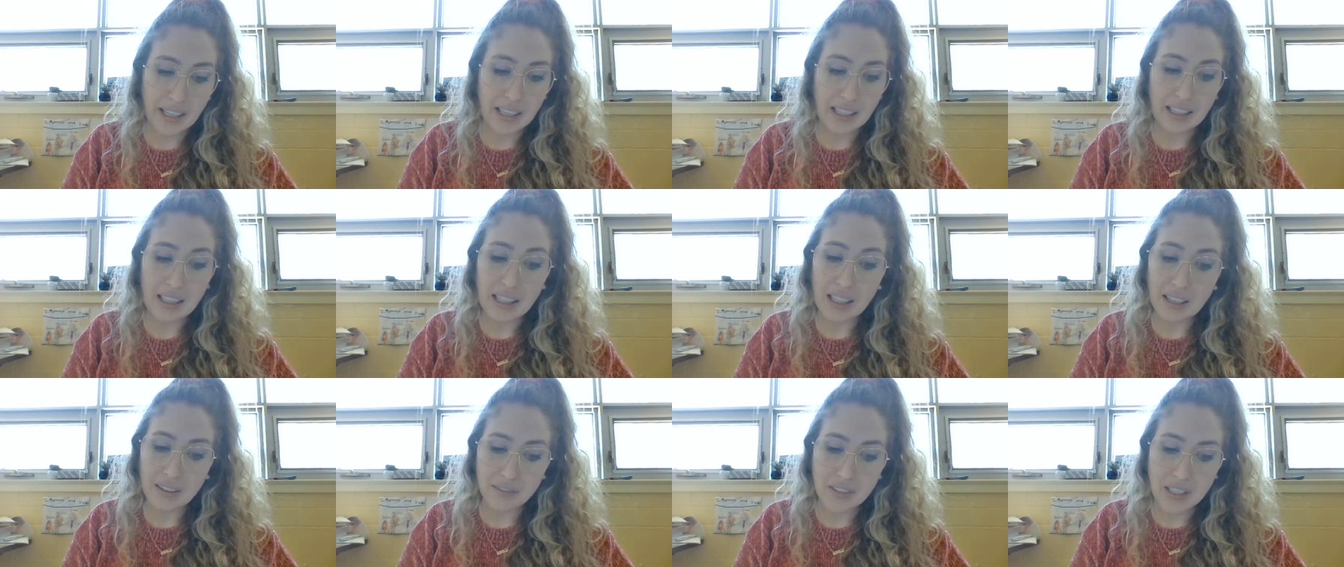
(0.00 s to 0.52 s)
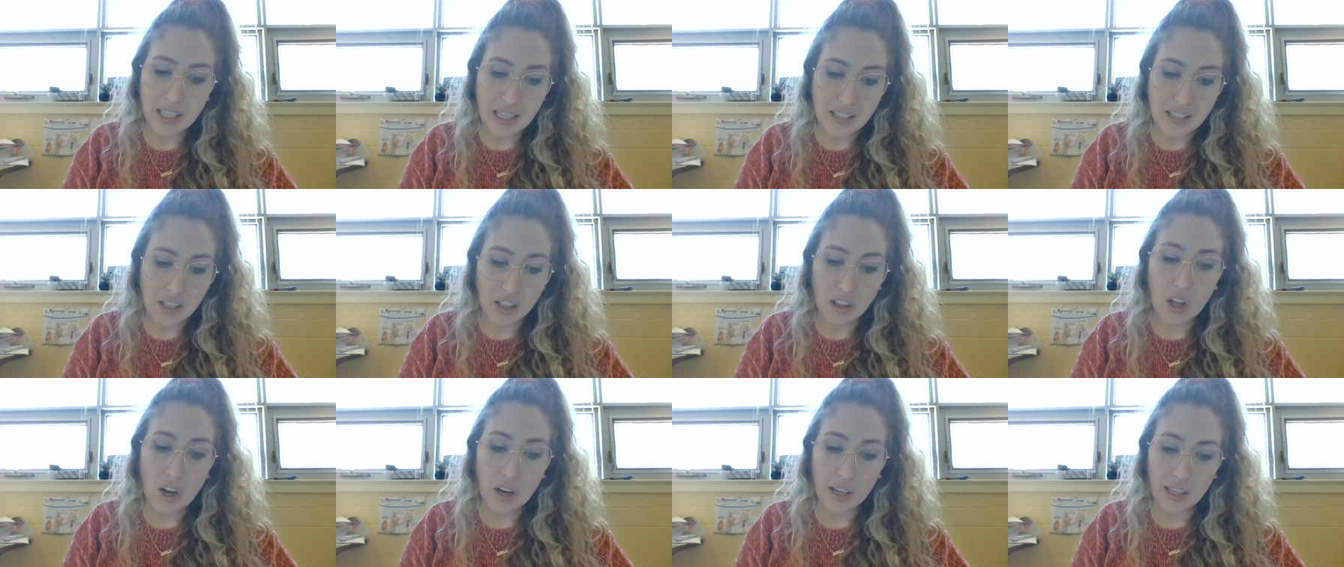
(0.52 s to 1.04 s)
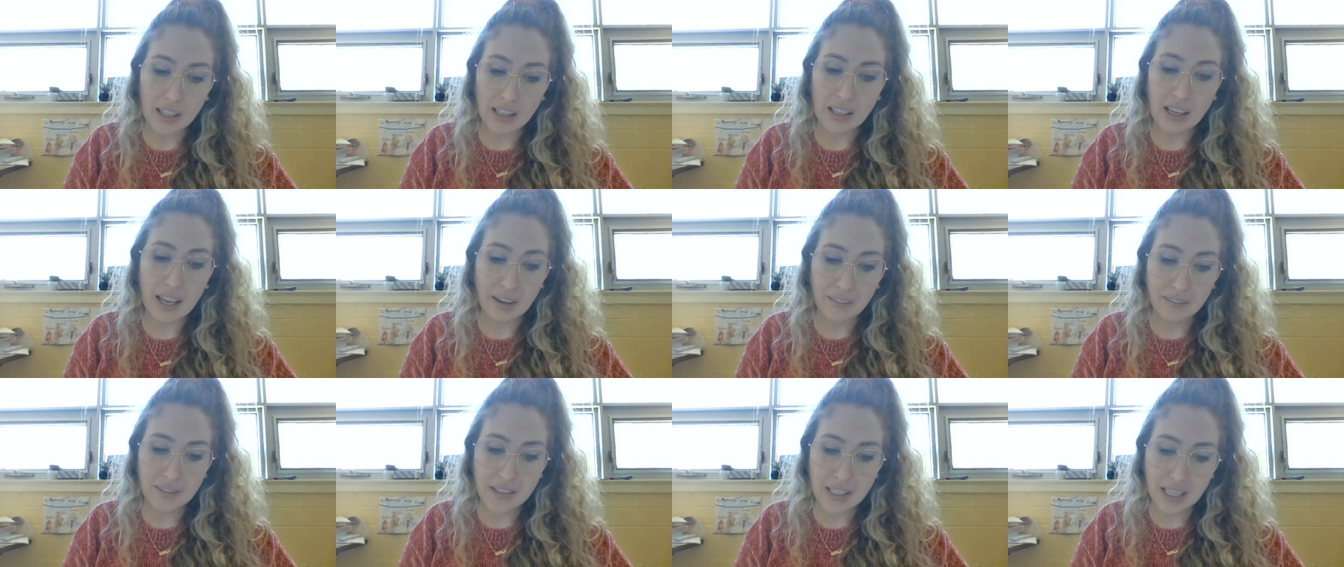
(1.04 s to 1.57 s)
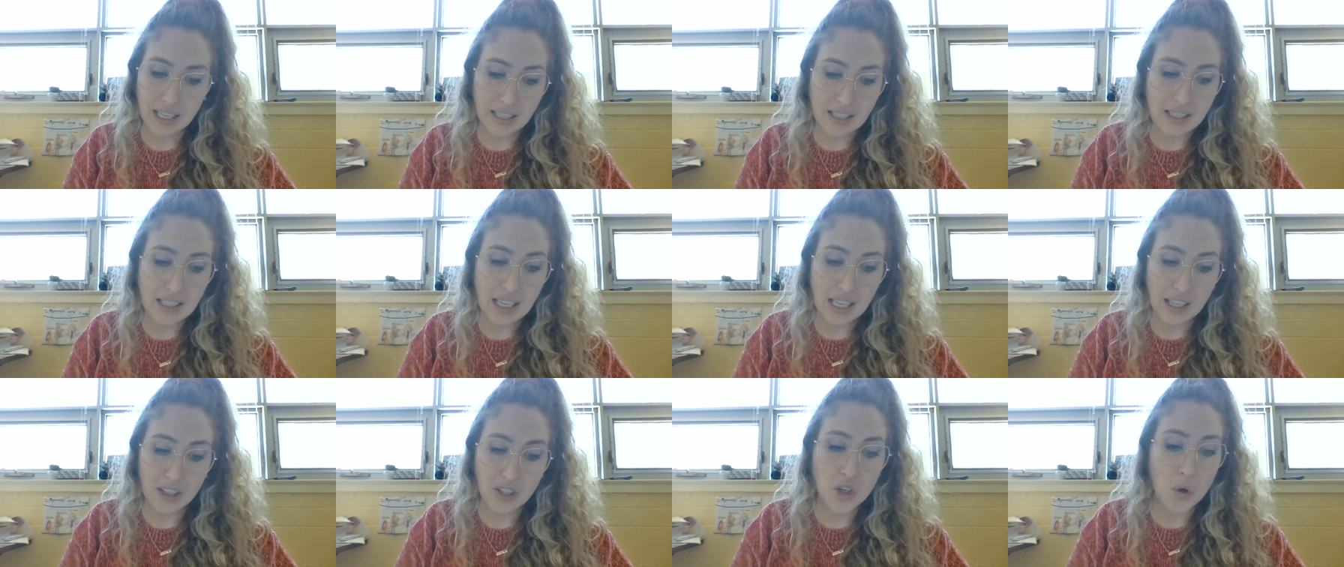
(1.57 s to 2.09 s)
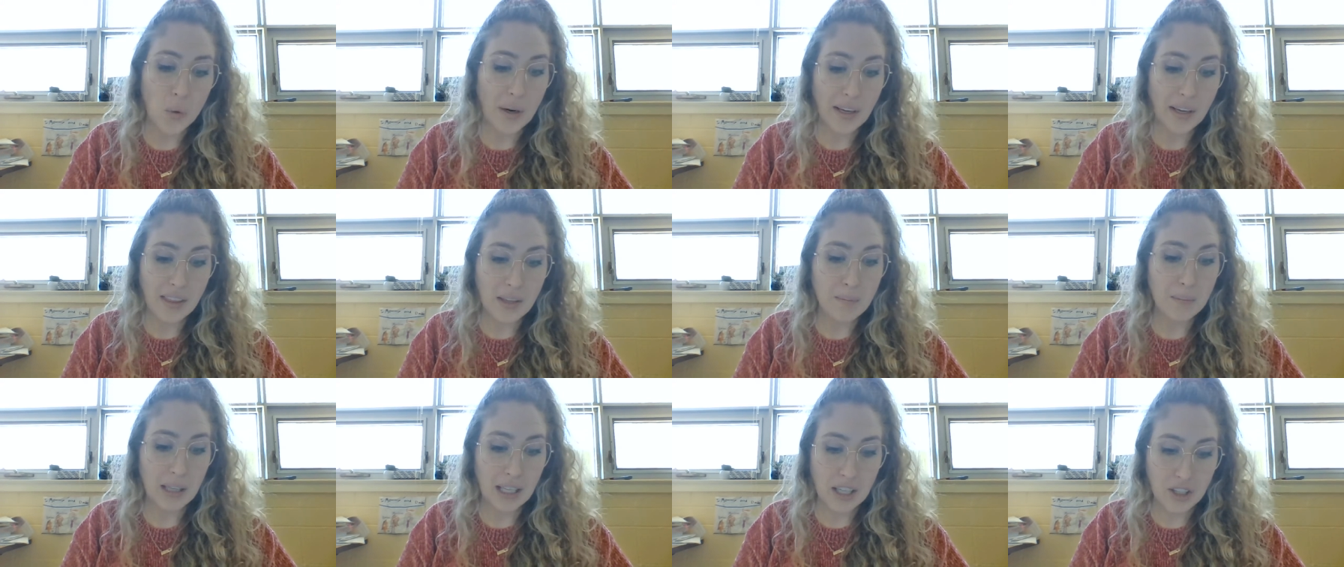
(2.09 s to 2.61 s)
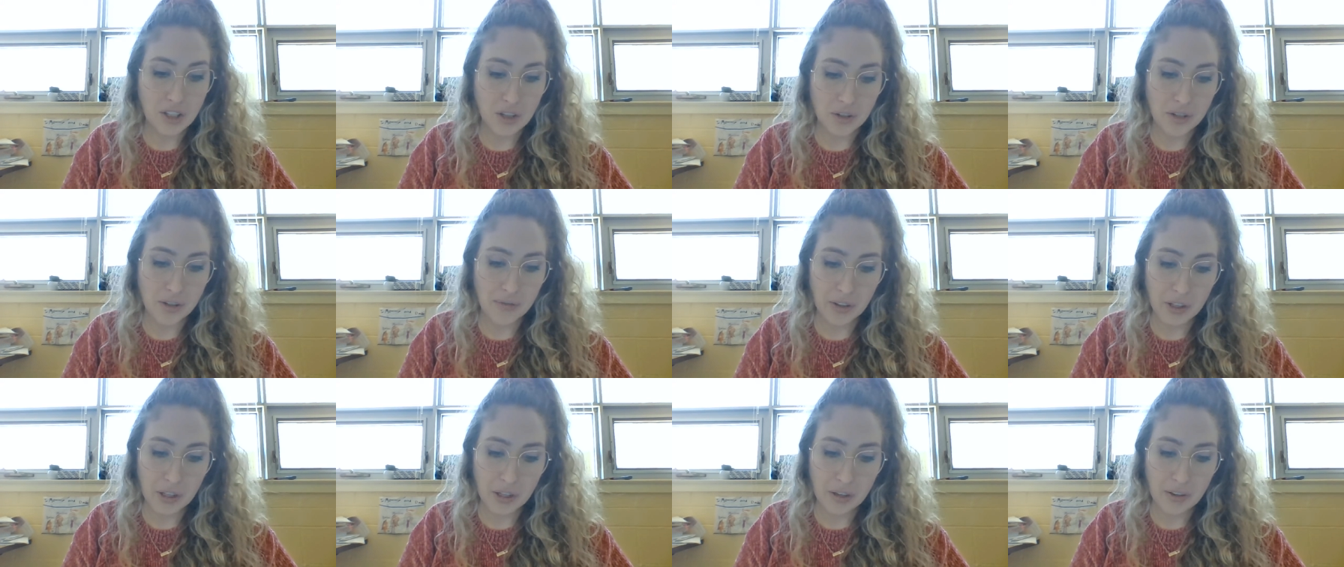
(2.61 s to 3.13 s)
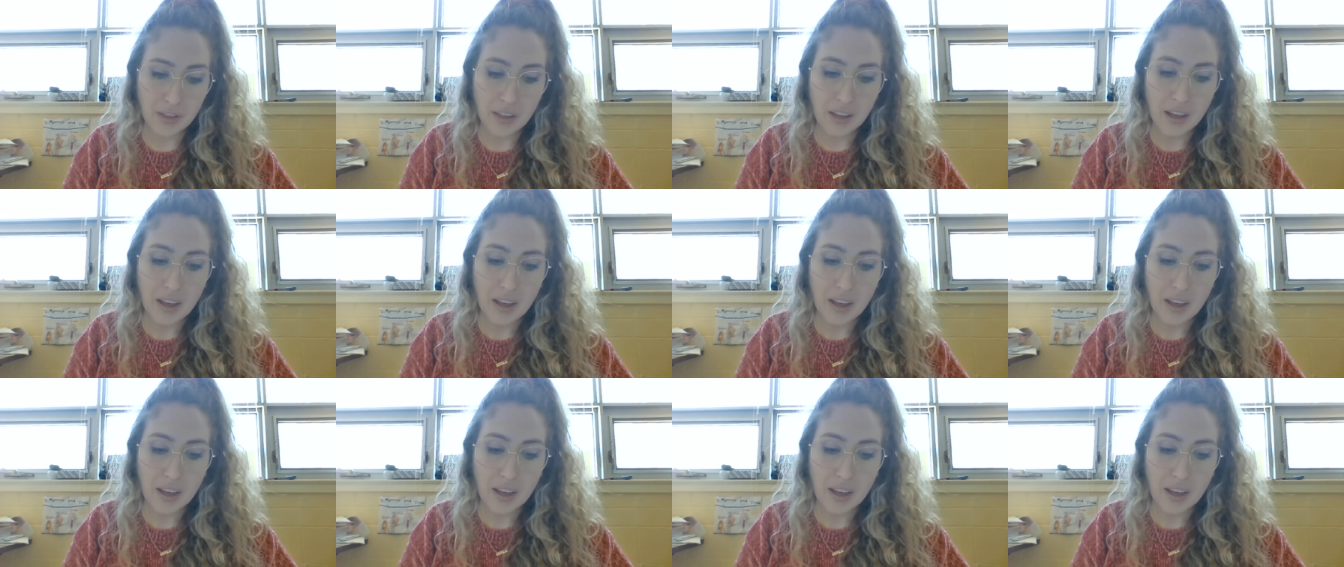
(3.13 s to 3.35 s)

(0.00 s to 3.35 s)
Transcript: had lived his allotted life days, enjoying the pleasures of earth.